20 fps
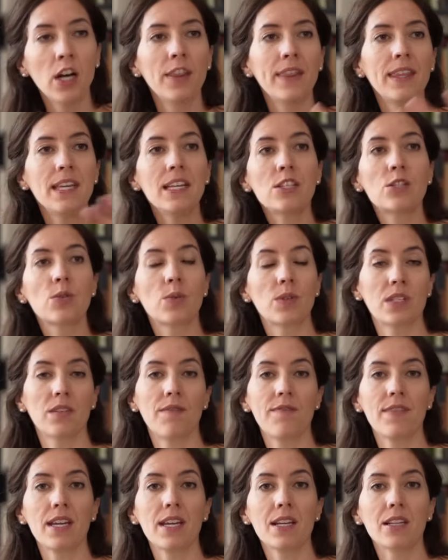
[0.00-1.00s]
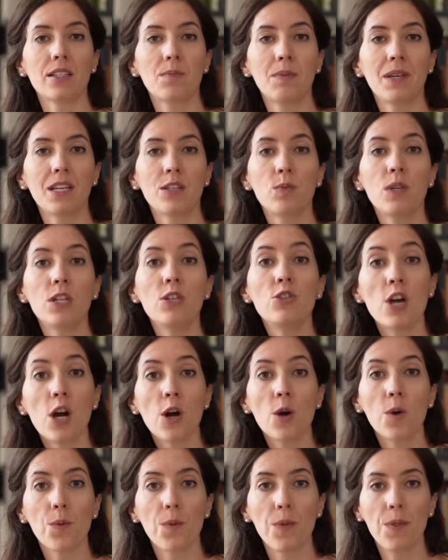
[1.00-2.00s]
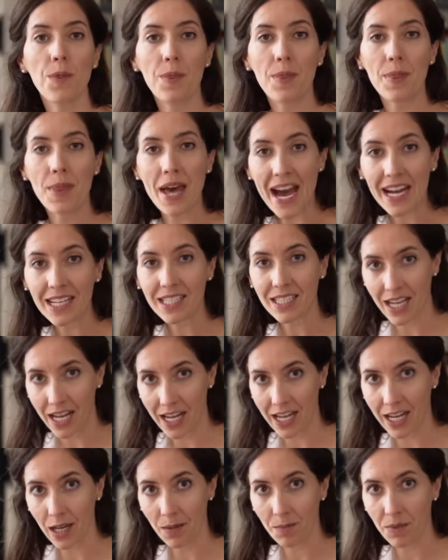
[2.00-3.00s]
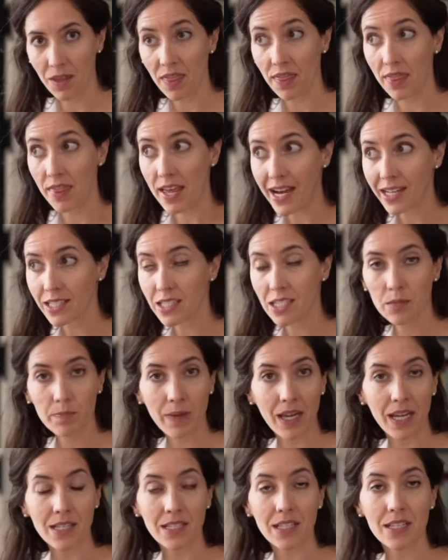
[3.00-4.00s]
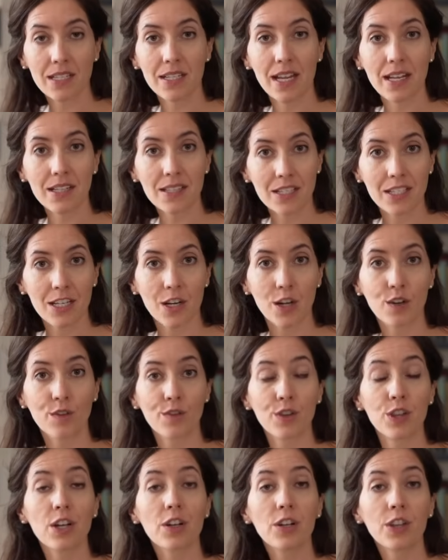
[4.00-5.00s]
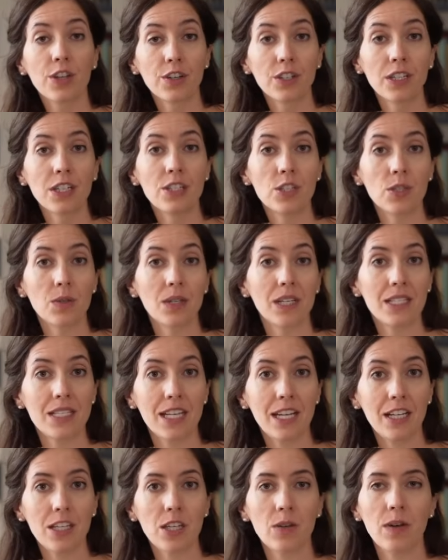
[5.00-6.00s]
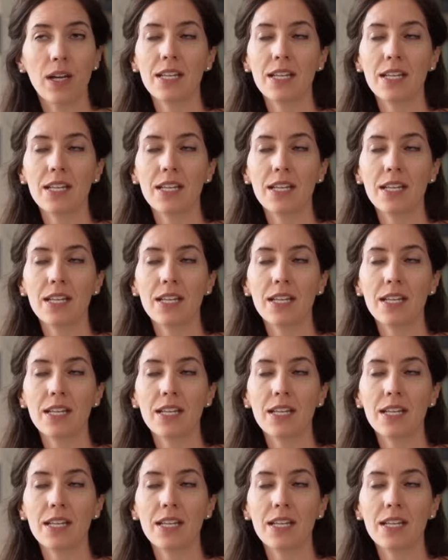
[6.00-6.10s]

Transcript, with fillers: These sorts of things, because we know that time, that space is necessary for their learning to continue.